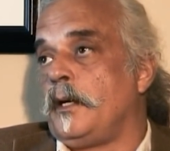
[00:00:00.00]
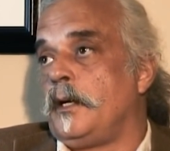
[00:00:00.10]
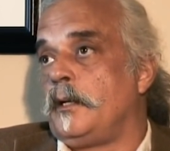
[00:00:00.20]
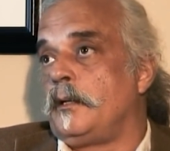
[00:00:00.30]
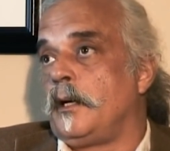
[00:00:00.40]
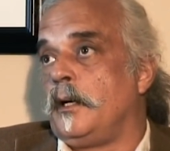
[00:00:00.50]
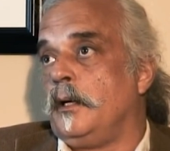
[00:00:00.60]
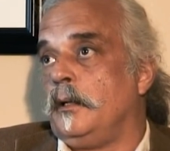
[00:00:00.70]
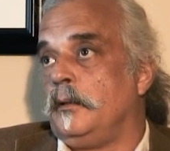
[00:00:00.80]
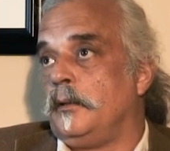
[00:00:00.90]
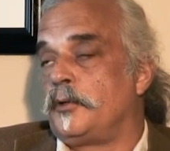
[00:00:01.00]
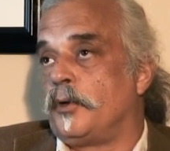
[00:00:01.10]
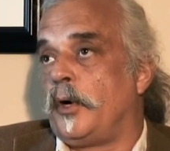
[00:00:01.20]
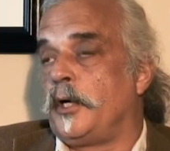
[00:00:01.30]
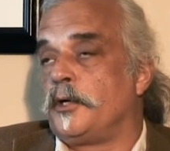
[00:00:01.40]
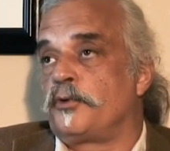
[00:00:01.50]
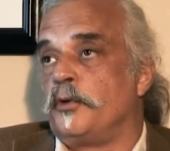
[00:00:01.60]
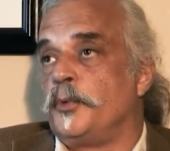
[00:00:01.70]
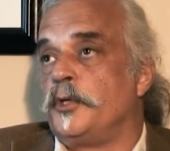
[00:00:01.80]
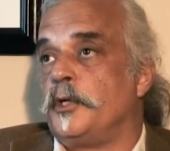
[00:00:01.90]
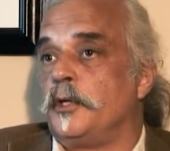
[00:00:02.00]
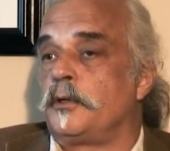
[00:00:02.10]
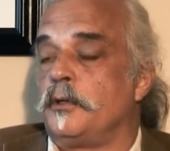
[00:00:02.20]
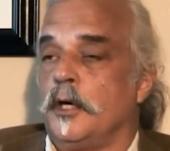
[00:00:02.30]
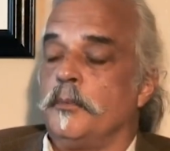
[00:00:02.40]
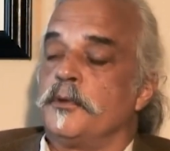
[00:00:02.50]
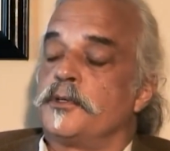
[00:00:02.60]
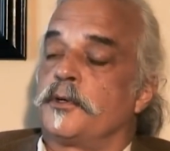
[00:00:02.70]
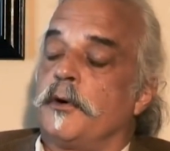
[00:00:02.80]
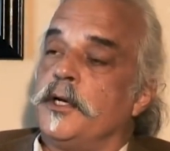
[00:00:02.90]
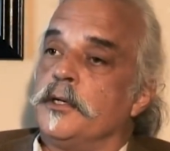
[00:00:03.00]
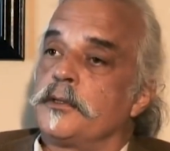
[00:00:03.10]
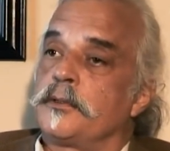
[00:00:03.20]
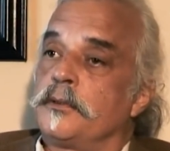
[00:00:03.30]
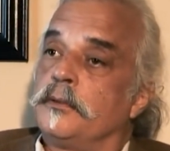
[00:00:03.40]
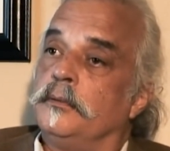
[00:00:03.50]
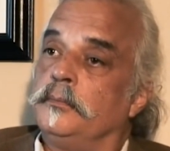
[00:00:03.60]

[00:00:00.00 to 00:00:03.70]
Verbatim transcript: And I, so I attributed it to Hubbard's greatness.